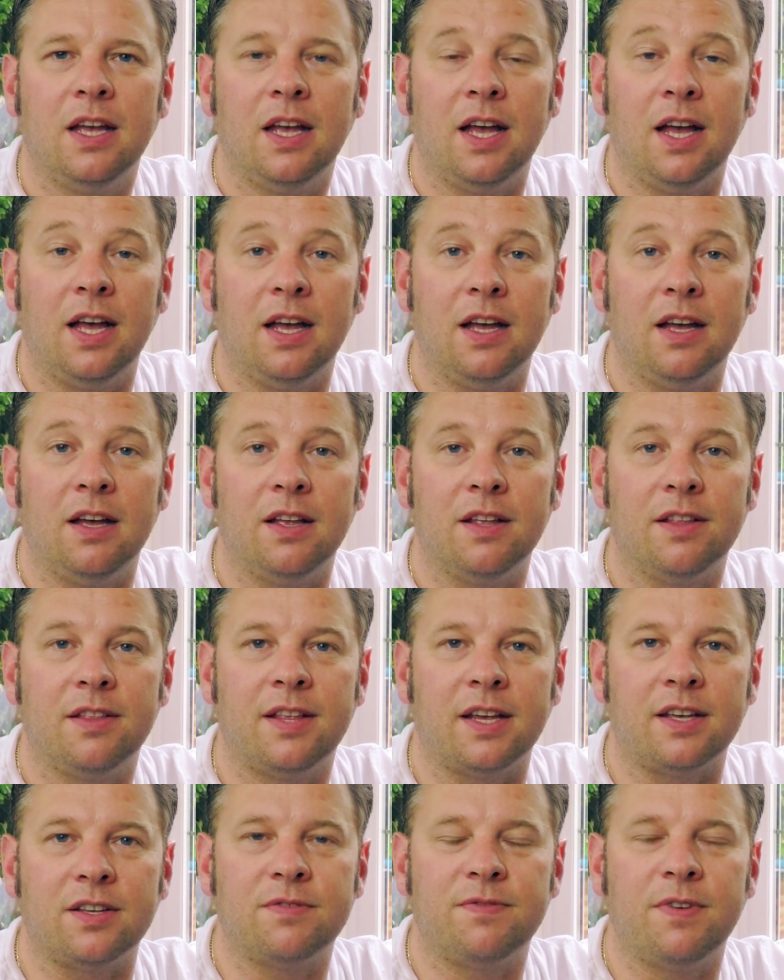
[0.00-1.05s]
Uh,
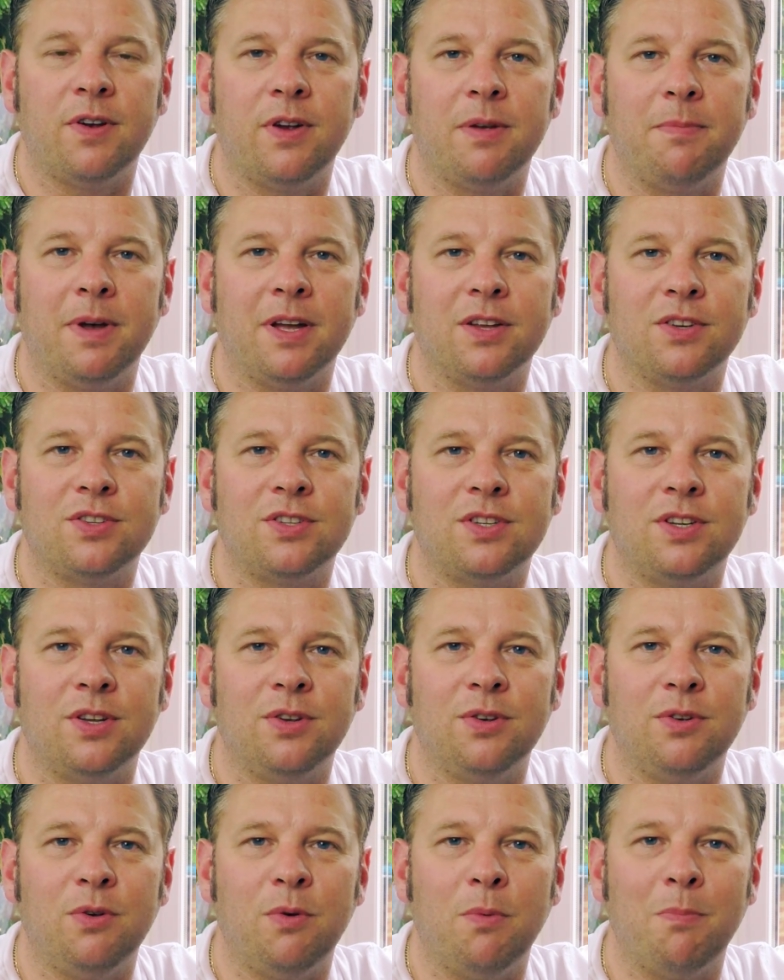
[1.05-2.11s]
thanks very much to
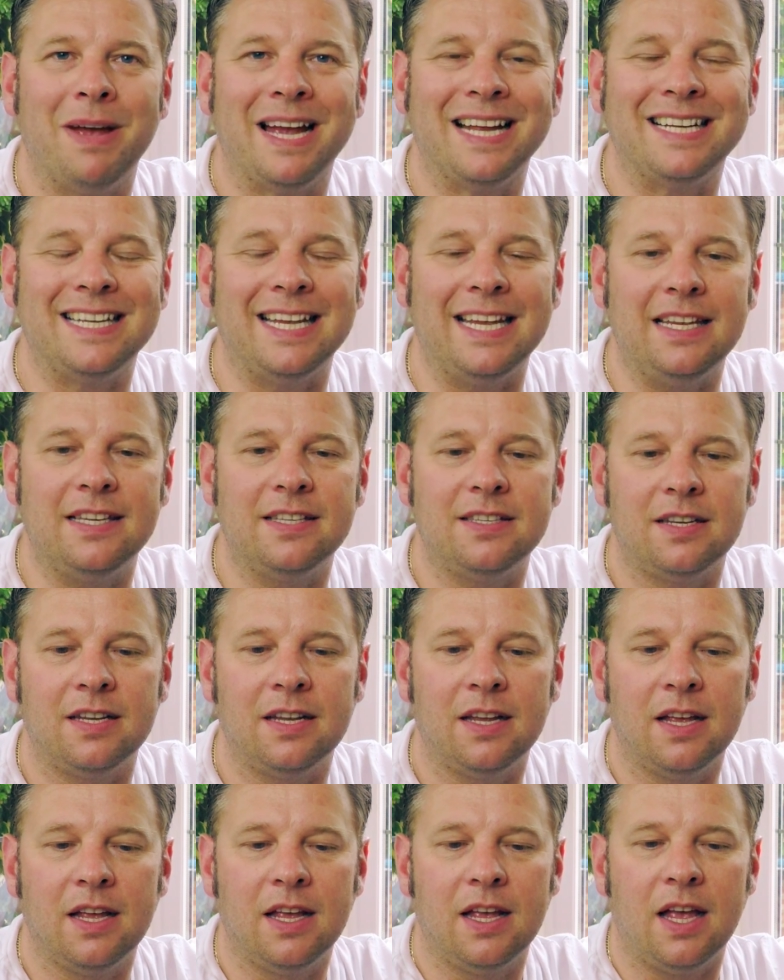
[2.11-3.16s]
Matt East.